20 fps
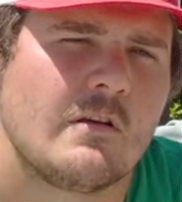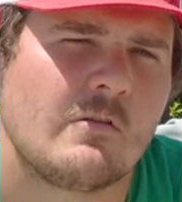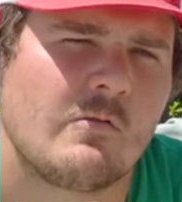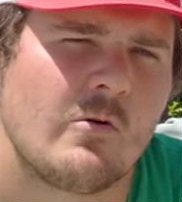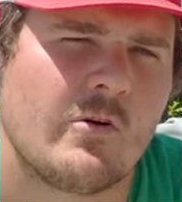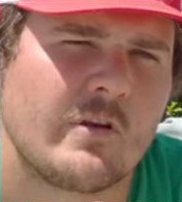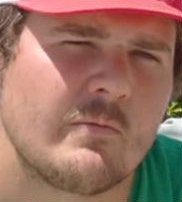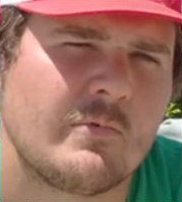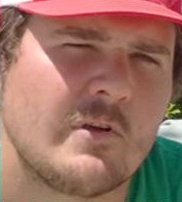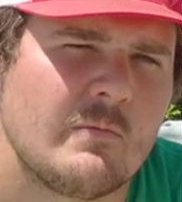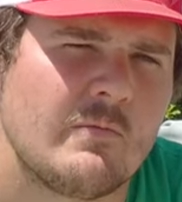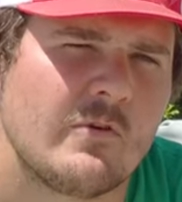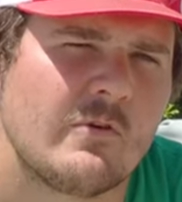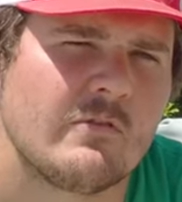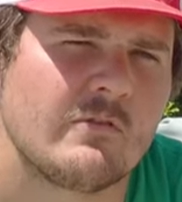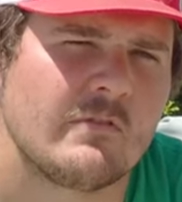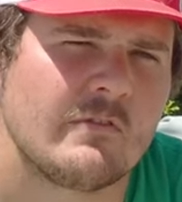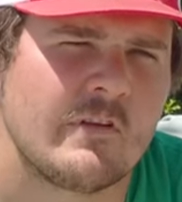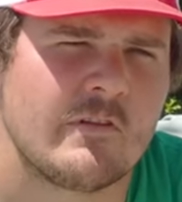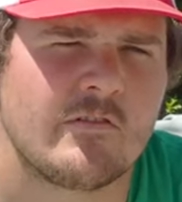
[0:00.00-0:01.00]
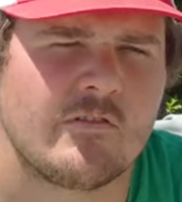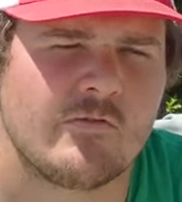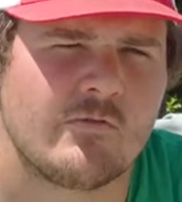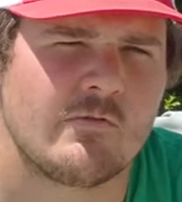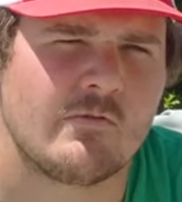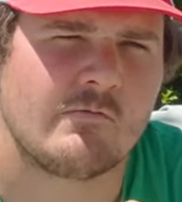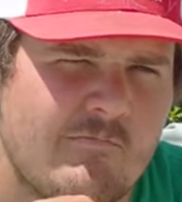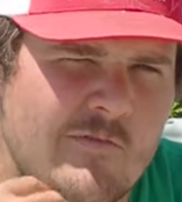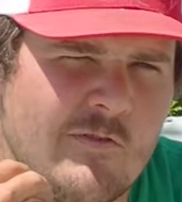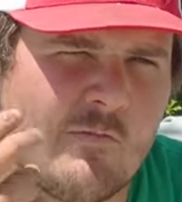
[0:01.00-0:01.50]
quoting people, and then
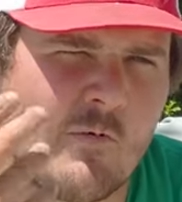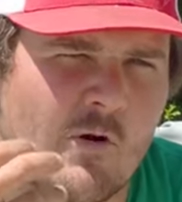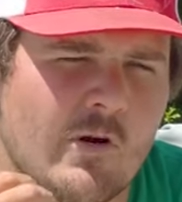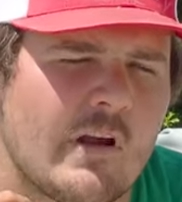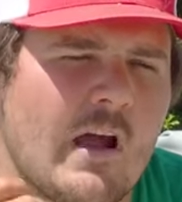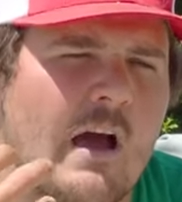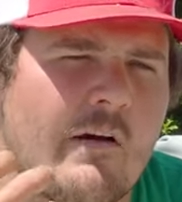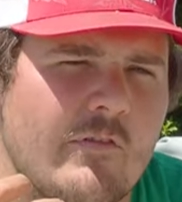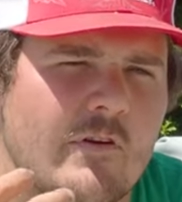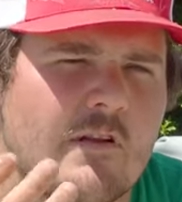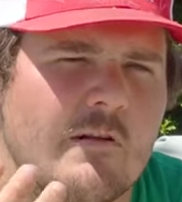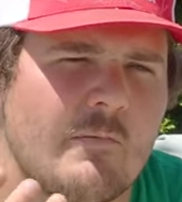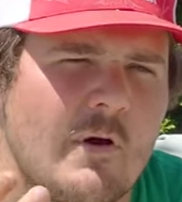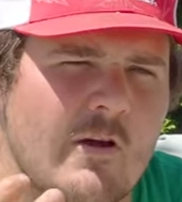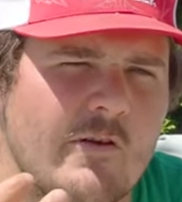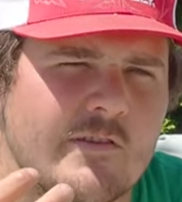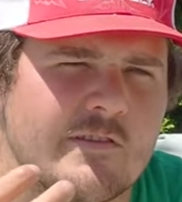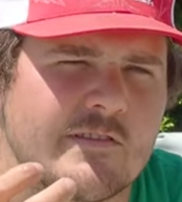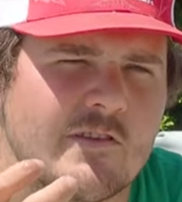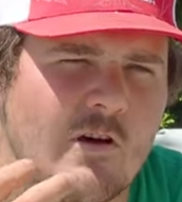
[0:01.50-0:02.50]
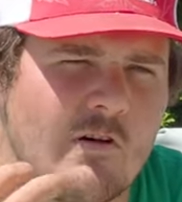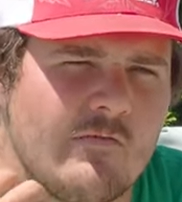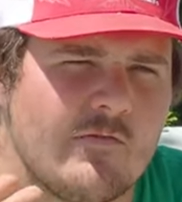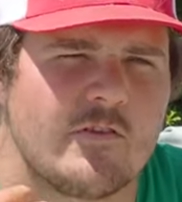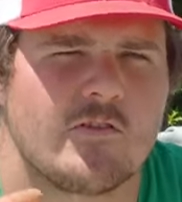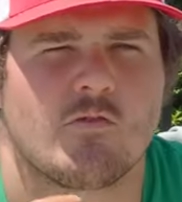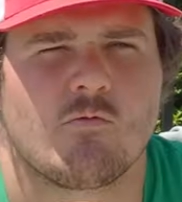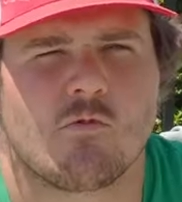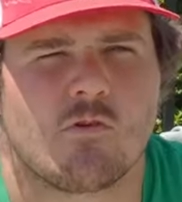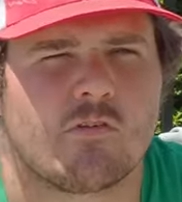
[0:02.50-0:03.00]
you feel more confident about yourself
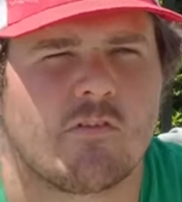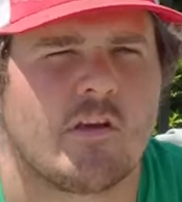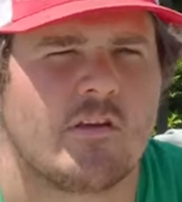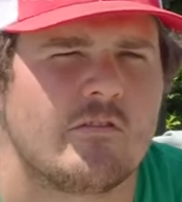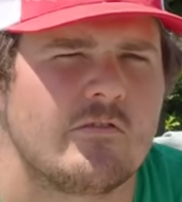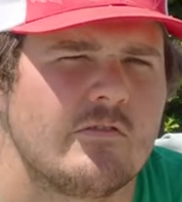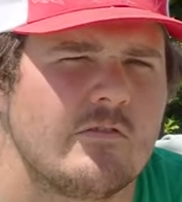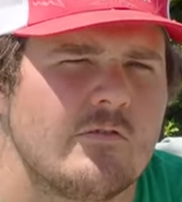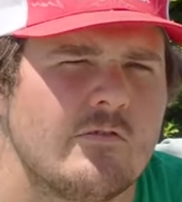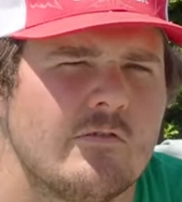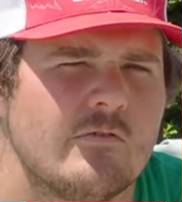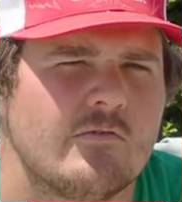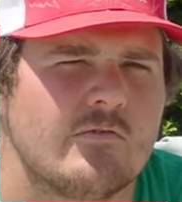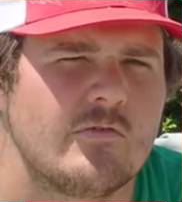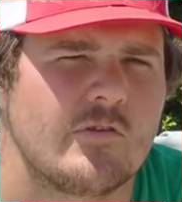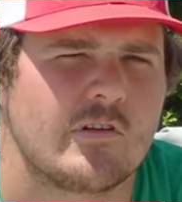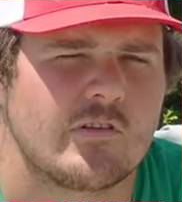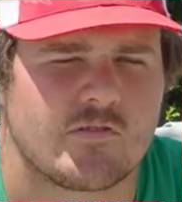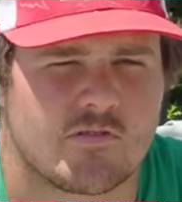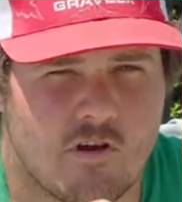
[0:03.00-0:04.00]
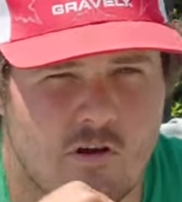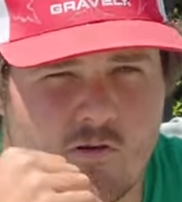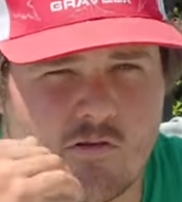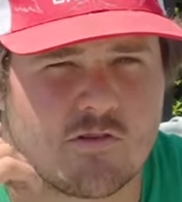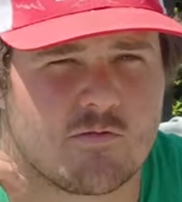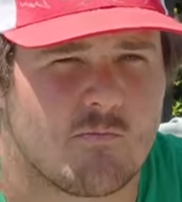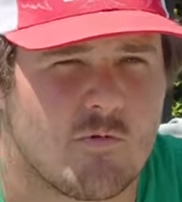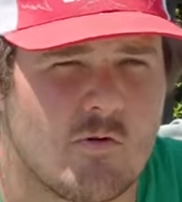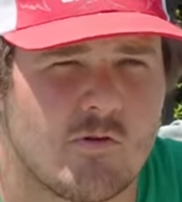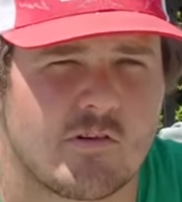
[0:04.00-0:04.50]
and your work that you do, you can
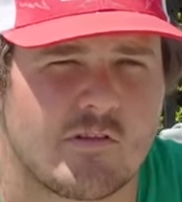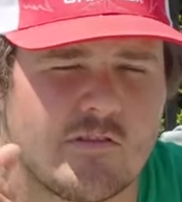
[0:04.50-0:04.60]
charge more